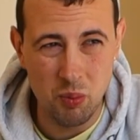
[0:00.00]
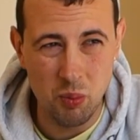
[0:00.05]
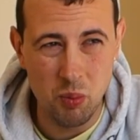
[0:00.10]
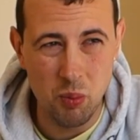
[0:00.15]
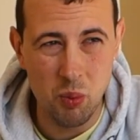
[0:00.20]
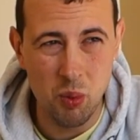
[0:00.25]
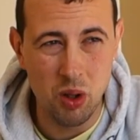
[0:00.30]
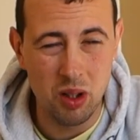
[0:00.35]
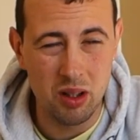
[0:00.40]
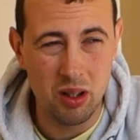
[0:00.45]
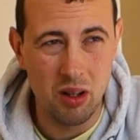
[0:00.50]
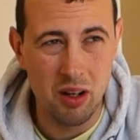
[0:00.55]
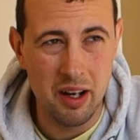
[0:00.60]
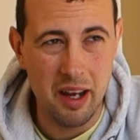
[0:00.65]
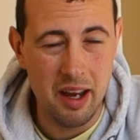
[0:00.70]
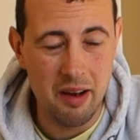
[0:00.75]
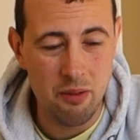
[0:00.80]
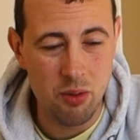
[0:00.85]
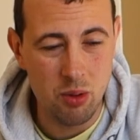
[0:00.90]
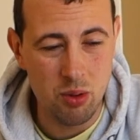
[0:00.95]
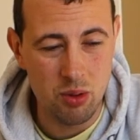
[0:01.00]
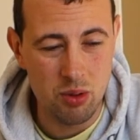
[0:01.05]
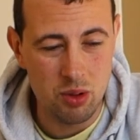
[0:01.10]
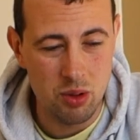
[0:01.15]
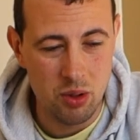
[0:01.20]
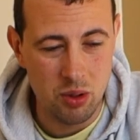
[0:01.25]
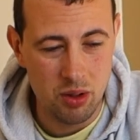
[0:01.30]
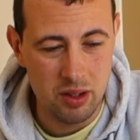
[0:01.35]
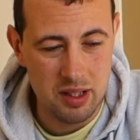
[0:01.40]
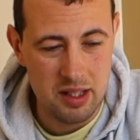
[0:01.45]
what I have also
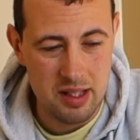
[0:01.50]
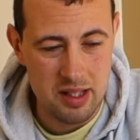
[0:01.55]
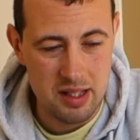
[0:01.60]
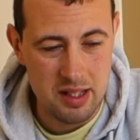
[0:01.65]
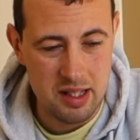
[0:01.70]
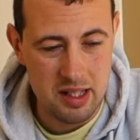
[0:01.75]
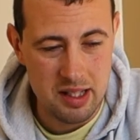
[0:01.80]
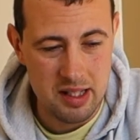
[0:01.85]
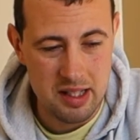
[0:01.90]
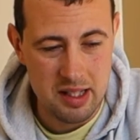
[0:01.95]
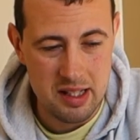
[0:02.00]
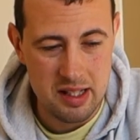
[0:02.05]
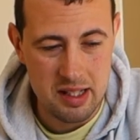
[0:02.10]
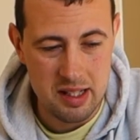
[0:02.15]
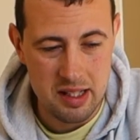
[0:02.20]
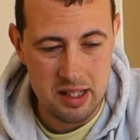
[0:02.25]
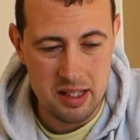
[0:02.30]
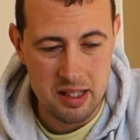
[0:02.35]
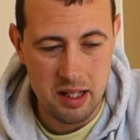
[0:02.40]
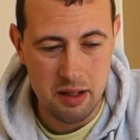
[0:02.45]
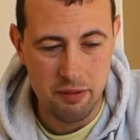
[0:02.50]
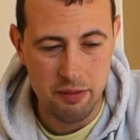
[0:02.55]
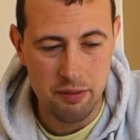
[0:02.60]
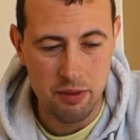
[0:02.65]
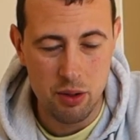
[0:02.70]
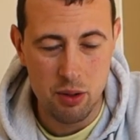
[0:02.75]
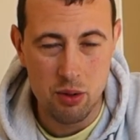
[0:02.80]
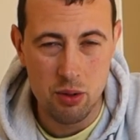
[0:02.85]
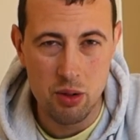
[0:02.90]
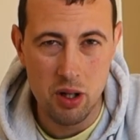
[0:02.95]
noticed is if
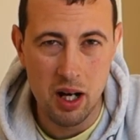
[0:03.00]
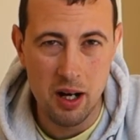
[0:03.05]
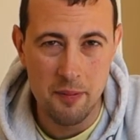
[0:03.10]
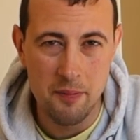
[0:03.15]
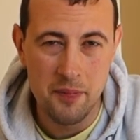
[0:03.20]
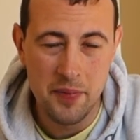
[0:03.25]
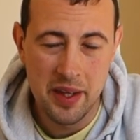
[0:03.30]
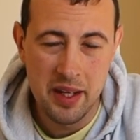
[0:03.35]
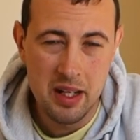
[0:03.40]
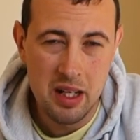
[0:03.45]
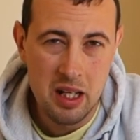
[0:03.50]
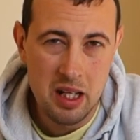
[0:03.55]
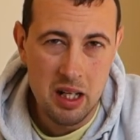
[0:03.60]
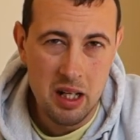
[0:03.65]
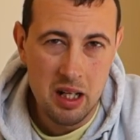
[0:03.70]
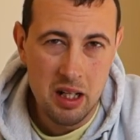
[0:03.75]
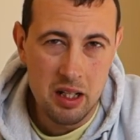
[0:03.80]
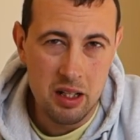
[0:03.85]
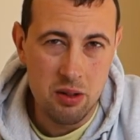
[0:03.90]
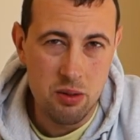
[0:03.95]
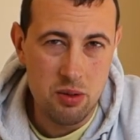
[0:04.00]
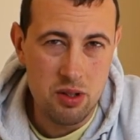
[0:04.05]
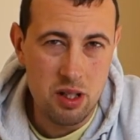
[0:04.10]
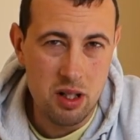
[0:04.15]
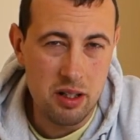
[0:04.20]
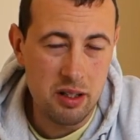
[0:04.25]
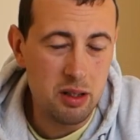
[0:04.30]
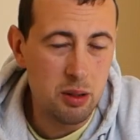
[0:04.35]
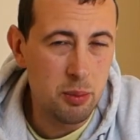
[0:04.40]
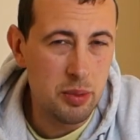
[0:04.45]
you use a
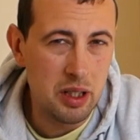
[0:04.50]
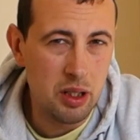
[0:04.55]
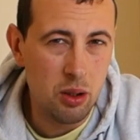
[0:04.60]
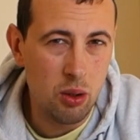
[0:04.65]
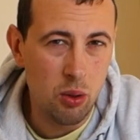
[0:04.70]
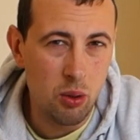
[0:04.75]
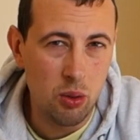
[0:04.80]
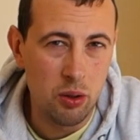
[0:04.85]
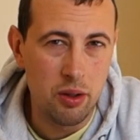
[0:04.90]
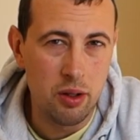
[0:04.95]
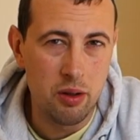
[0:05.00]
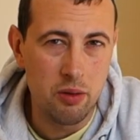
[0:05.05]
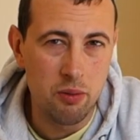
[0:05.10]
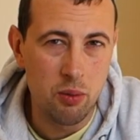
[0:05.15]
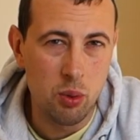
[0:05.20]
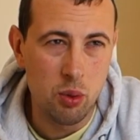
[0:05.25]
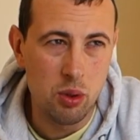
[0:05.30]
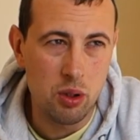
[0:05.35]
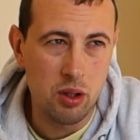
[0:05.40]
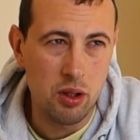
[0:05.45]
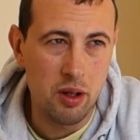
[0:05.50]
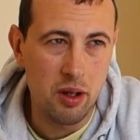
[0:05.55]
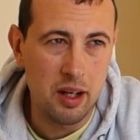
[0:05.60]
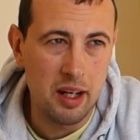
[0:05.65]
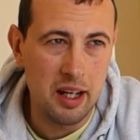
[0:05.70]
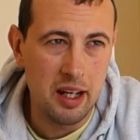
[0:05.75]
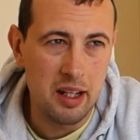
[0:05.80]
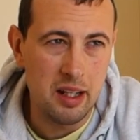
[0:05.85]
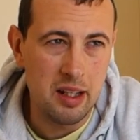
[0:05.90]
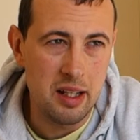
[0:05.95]
little bit colder water,
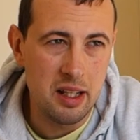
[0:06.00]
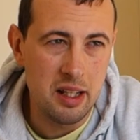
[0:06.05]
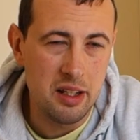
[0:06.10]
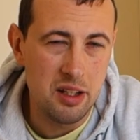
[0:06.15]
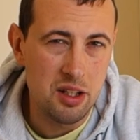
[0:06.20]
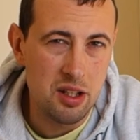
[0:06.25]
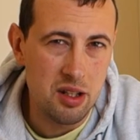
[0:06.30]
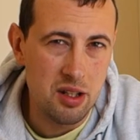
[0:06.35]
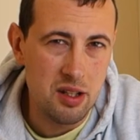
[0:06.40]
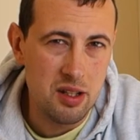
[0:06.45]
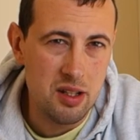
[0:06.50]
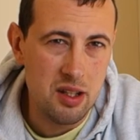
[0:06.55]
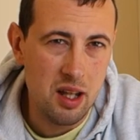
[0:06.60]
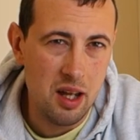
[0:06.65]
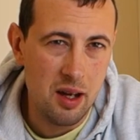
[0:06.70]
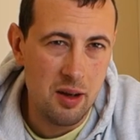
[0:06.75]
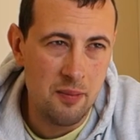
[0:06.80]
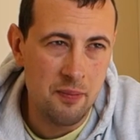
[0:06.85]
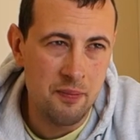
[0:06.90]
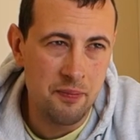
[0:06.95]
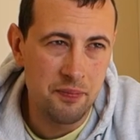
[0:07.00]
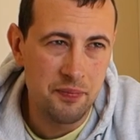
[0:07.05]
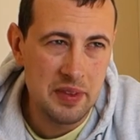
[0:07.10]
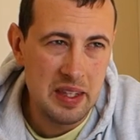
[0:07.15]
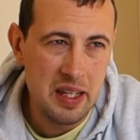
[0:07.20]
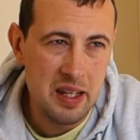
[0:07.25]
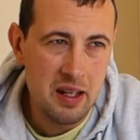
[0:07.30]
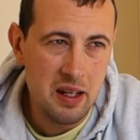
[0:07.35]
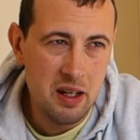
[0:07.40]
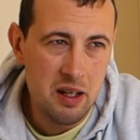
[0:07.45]
it just
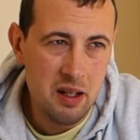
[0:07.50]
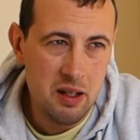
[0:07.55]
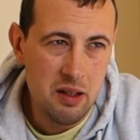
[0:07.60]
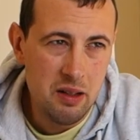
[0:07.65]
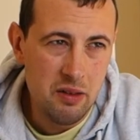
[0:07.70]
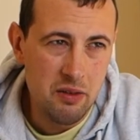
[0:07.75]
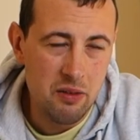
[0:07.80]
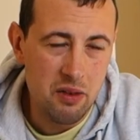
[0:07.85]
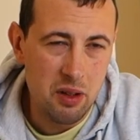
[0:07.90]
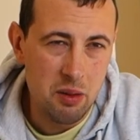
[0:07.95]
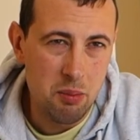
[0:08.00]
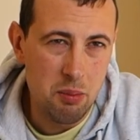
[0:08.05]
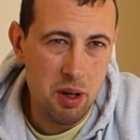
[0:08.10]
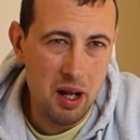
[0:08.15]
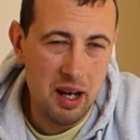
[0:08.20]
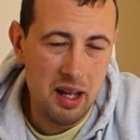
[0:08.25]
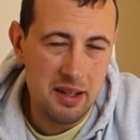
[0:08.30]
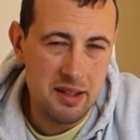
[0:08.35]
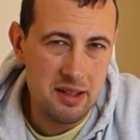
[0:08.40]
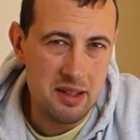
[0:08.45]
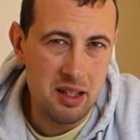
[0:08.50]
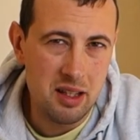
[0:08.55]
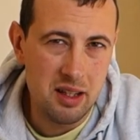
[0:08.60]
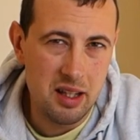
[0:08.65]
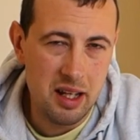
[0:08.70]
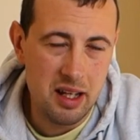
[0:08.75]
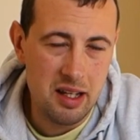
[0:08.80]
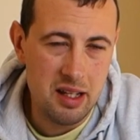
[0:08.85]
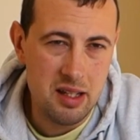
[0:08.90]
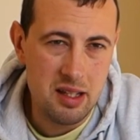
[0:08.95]
will balance the
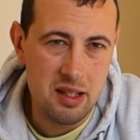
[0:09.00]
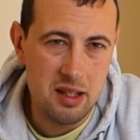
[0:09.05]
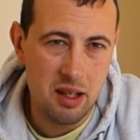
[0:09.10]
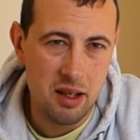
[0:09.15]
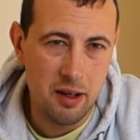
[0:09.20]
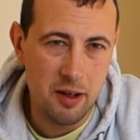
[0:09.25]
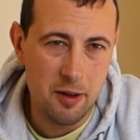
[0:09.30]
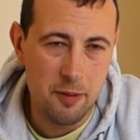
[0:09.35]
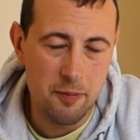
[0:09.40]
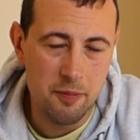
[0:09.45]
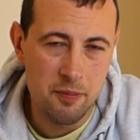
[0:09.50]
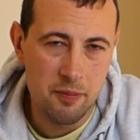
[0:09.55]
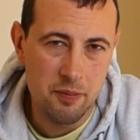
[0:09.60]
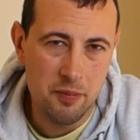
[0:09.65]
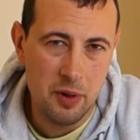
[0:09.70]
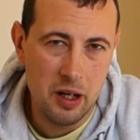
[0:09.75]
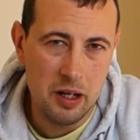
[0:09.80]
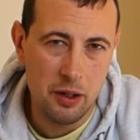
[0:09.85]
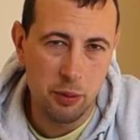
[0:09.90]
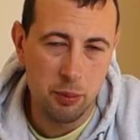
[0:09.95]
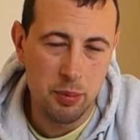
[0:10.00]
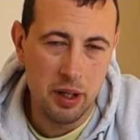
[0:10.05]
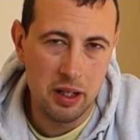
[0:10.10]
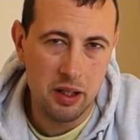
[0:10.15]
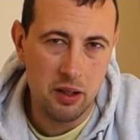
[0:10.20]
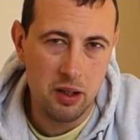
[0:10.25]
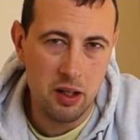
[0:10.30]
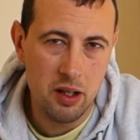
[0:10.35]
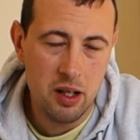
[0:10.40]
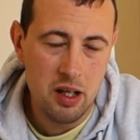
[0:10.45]
taste out
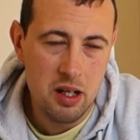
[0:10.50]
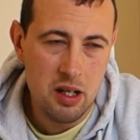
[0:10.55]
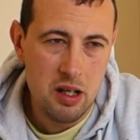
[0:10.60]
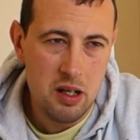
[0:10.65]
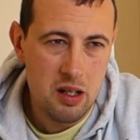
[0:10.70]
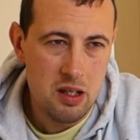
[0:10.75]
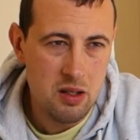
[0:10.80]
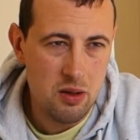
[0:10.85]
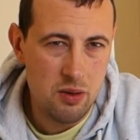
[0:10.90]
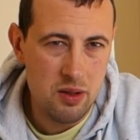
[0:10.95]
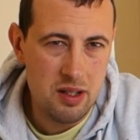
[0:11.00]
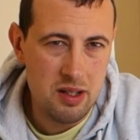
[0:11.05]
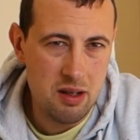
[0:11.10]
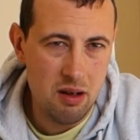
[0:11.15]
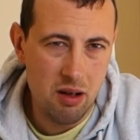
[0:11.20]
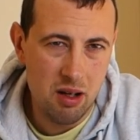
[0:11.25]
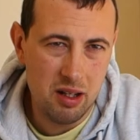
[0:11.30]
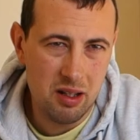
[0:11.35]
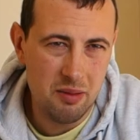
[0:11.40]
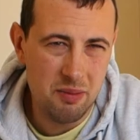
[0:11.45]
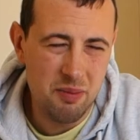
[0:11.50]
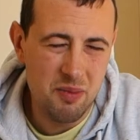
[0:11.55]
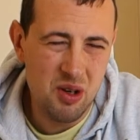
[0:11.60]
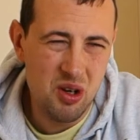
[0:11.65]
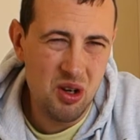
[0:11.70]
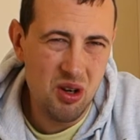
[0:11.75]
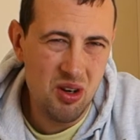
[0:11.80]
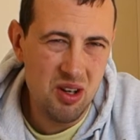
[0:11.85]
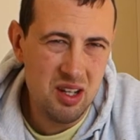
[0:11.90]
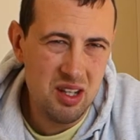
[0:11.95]
better. So it's like
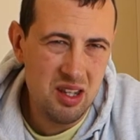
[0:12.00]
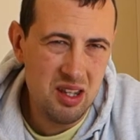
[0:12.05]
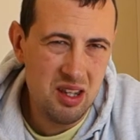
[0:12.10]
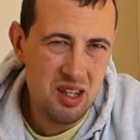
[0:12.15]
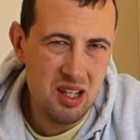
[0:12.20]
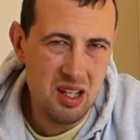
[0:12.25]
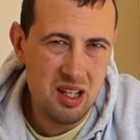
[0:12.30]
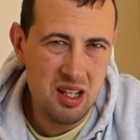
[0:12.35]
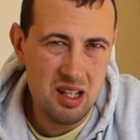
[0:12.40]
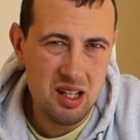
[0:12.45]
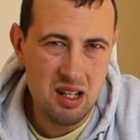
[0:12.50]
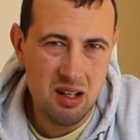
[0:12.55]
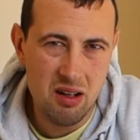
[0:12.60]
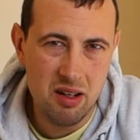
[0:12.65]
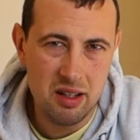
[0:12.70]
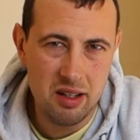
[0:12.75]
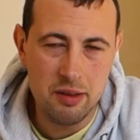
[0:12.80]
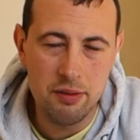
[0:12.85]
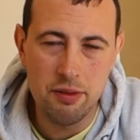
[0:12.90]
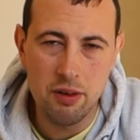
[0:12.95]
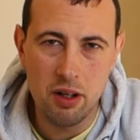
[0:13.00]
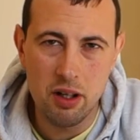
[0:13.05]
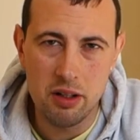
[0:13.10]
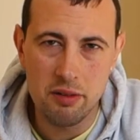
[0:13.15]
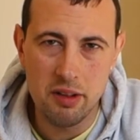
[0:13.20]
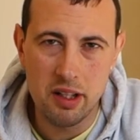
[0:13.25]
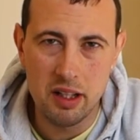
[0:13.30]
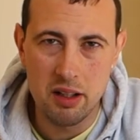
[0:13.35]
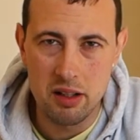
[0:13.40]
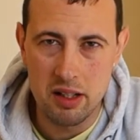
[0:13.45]
95
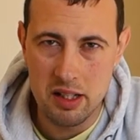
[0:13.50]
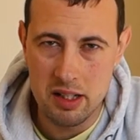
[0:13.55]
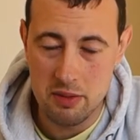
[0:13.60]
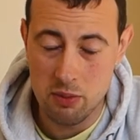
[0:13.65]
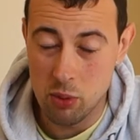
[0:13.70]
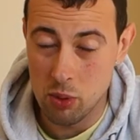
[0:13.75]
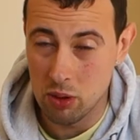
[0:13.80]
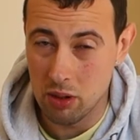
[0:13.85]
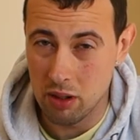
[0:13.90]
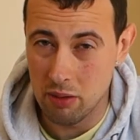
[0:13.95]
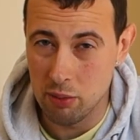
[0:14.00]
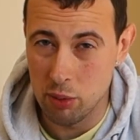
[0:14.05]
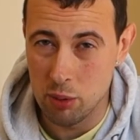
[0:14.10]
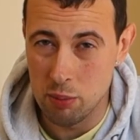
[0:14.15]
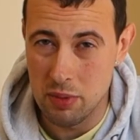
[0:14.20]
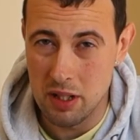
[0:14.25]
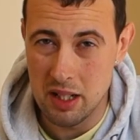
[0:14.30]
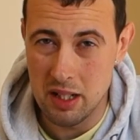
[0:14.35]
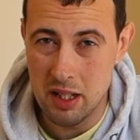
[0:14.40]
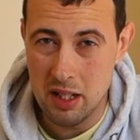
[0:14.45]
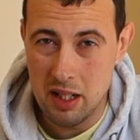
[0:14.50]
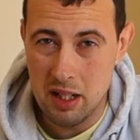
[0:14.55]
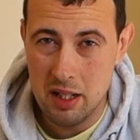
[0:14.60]
degrees water would be